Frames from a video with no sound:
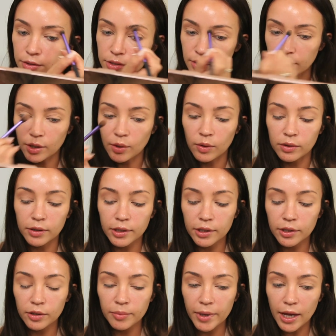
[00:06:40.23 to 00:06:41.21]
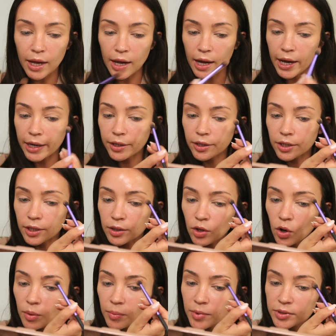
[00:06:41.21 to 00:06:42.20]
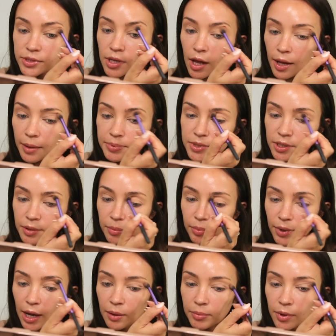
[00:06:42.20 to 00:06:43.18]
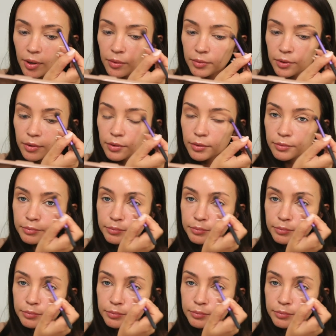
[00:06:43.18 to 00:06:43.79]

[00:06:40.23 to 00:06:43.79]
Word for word: So I go a little bit higher, almost up to the brow bone.